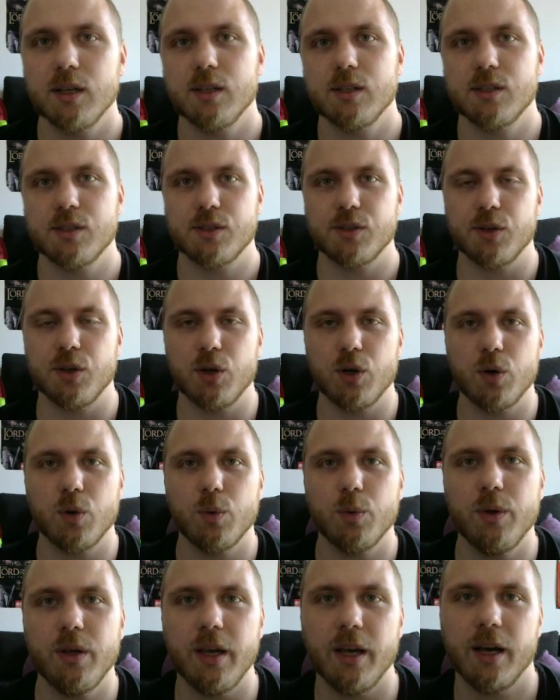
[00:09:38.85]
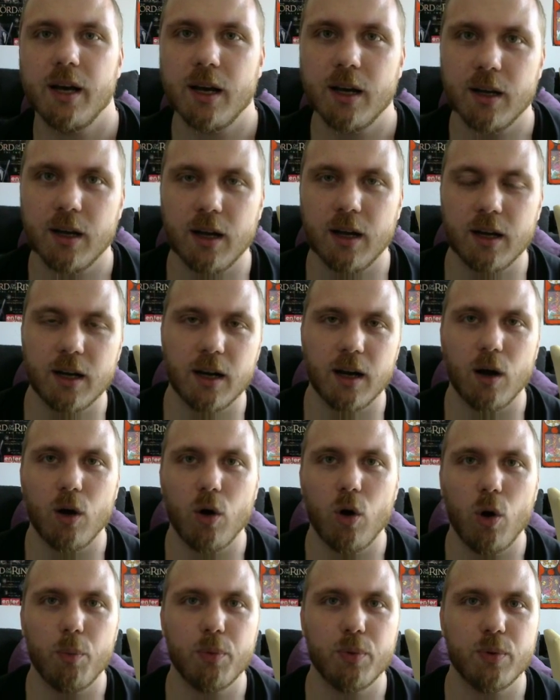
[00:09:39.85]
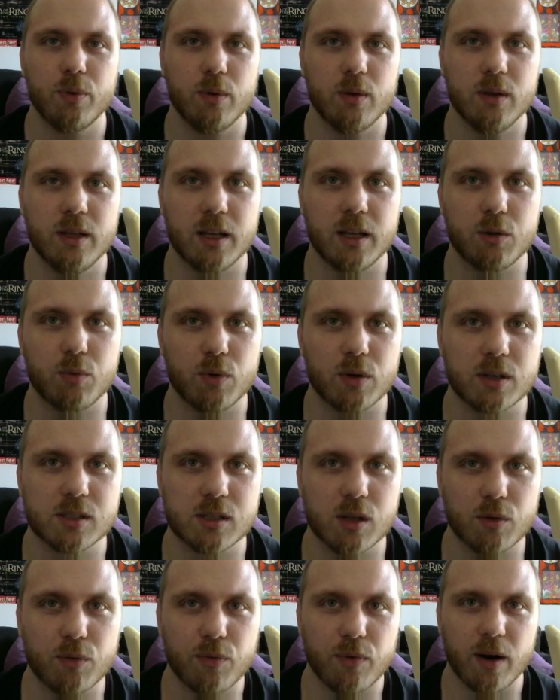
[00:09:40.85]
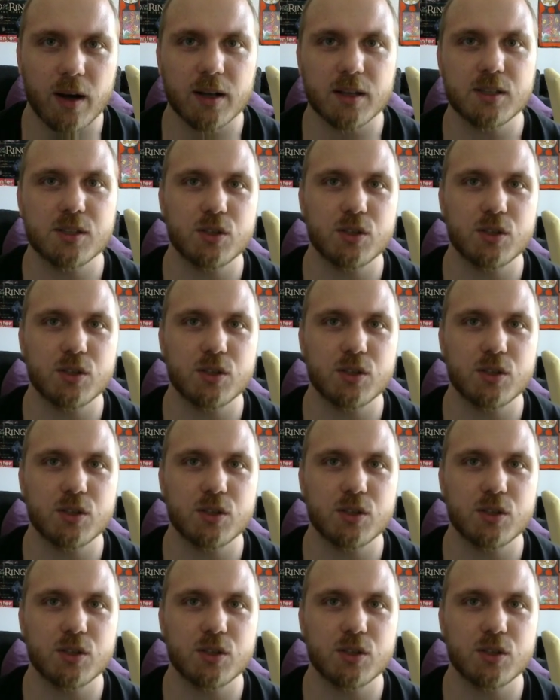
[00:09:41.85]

So yeah, hope that works out fine.